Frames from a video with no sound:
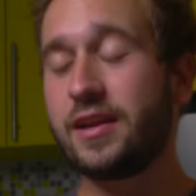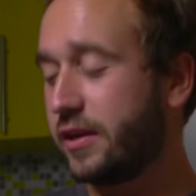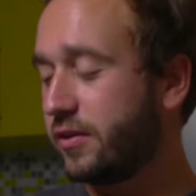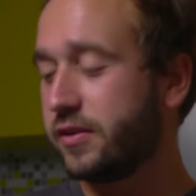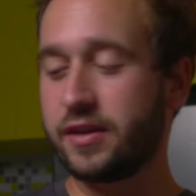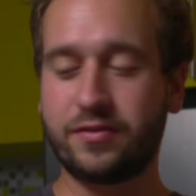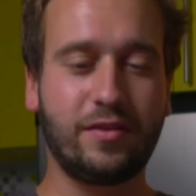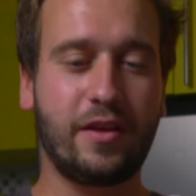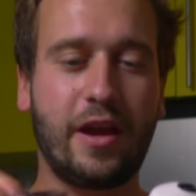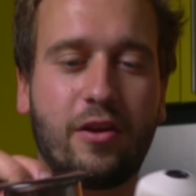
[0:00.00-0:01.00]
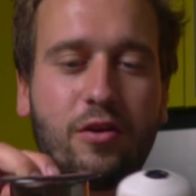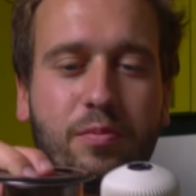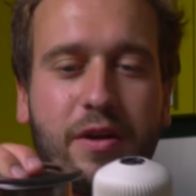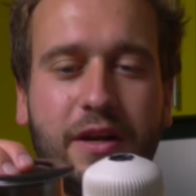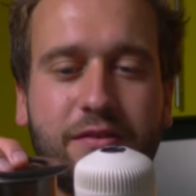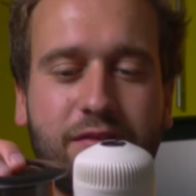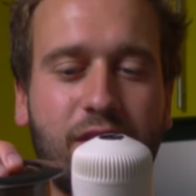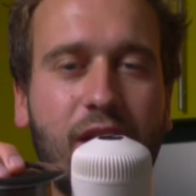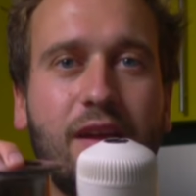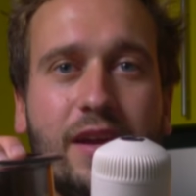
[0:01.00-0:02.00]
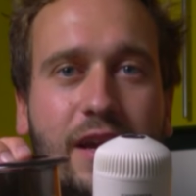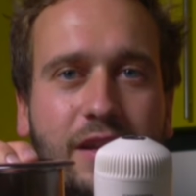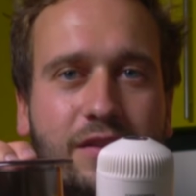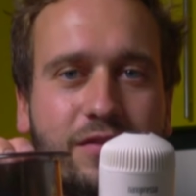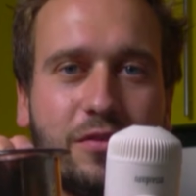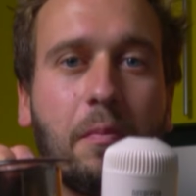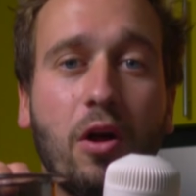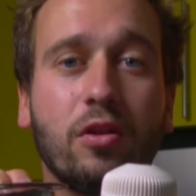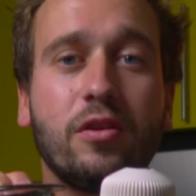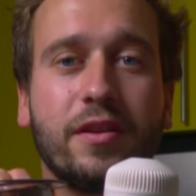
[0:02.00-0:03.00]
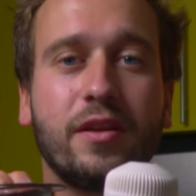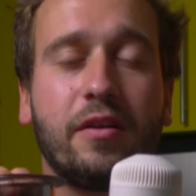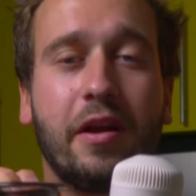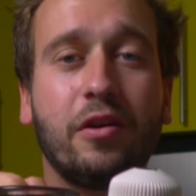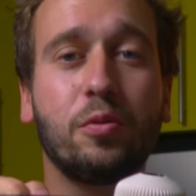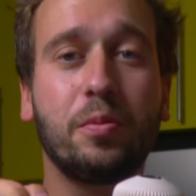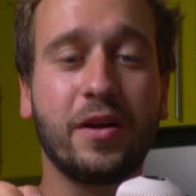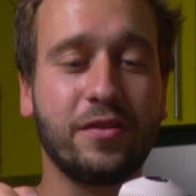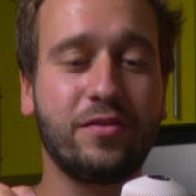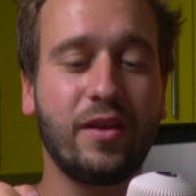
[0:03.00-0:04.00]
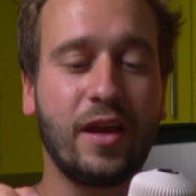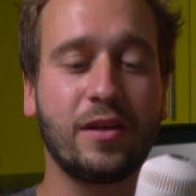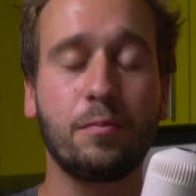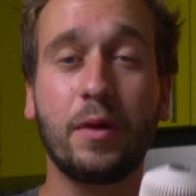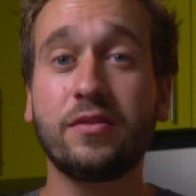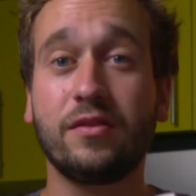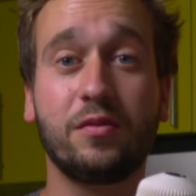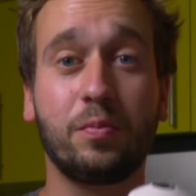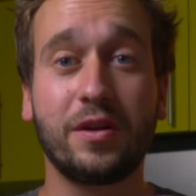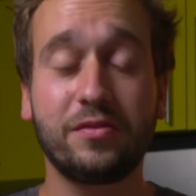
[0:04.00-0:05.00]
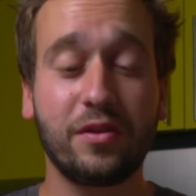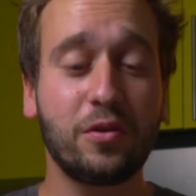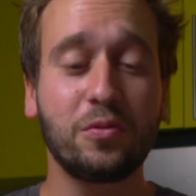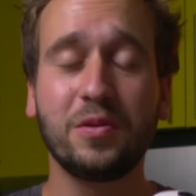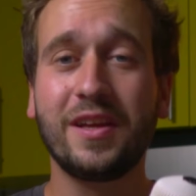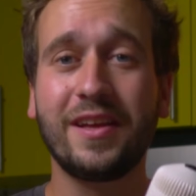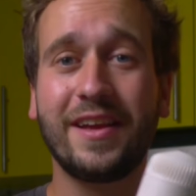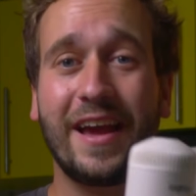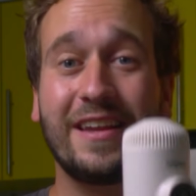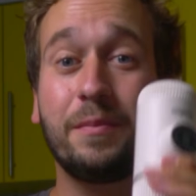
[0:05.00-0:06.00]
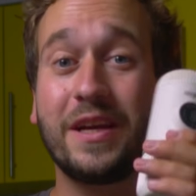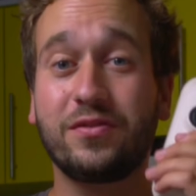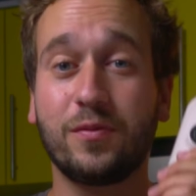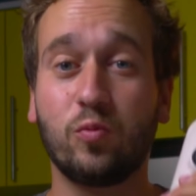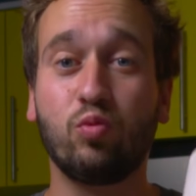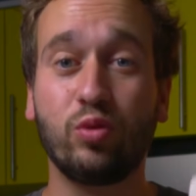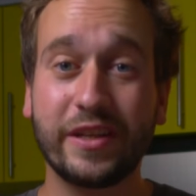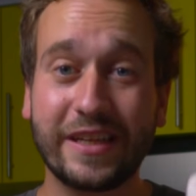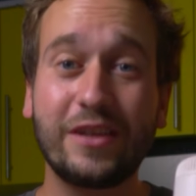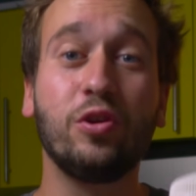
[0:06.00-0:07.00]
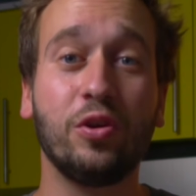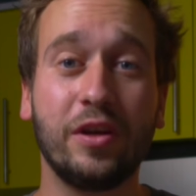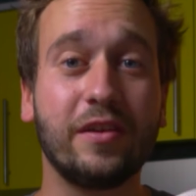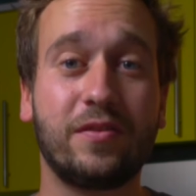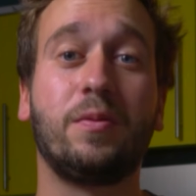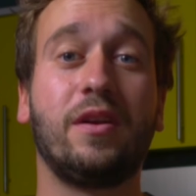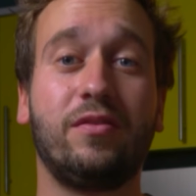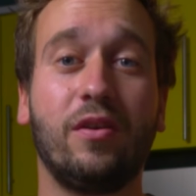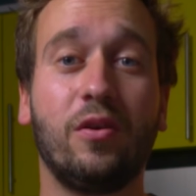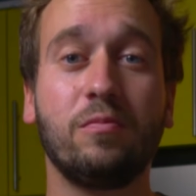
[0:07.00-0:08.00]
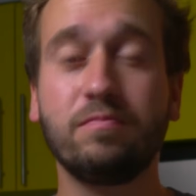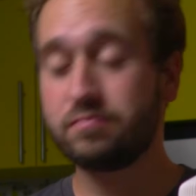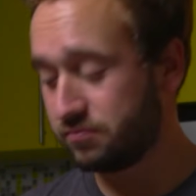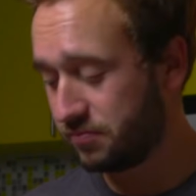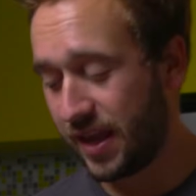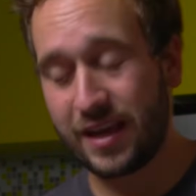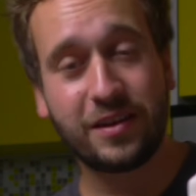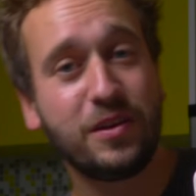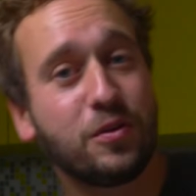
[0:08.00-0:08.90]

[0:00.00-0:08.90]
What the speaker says: it here next to the Aeropress. It is smaller than an Aeropress, and it makes espresso, and it makes really good espresso. And you